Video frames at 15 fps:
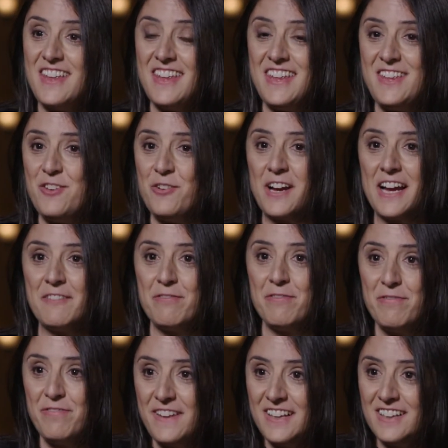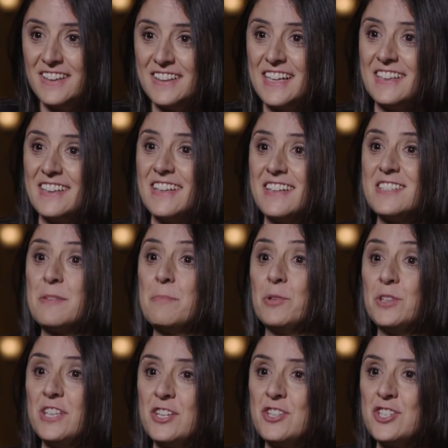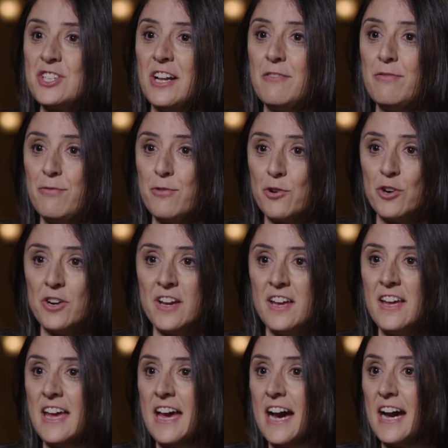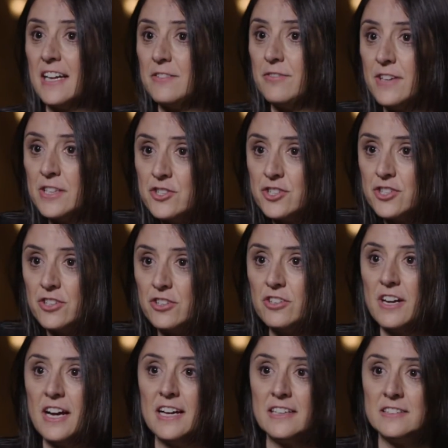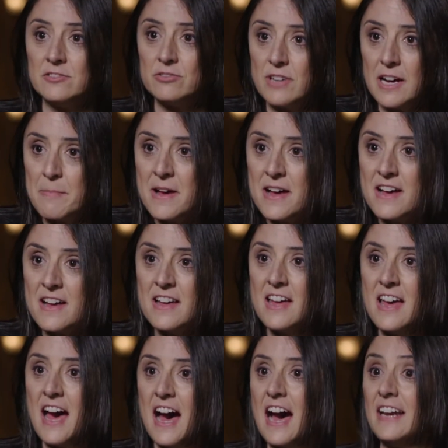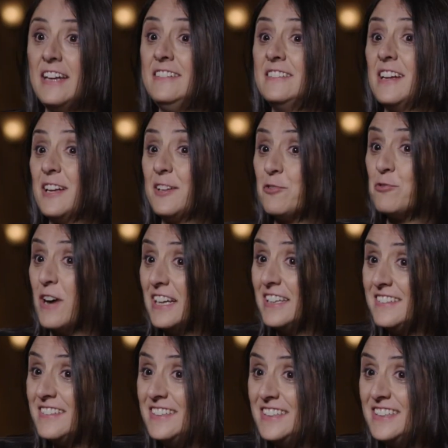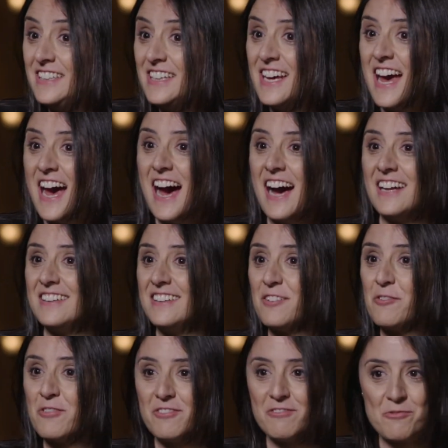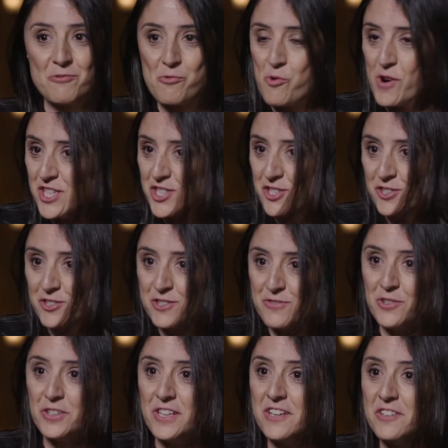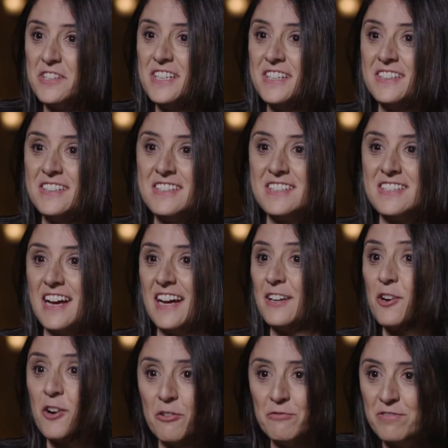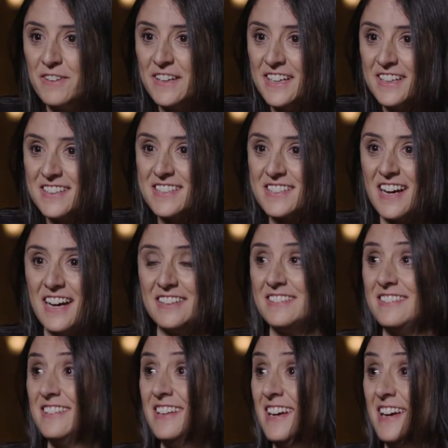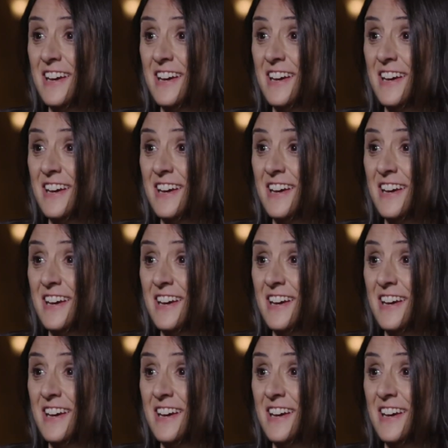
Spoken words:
you can feel that there's a potential for adventure and drama and intellectuality and questions for the audience and conflicts and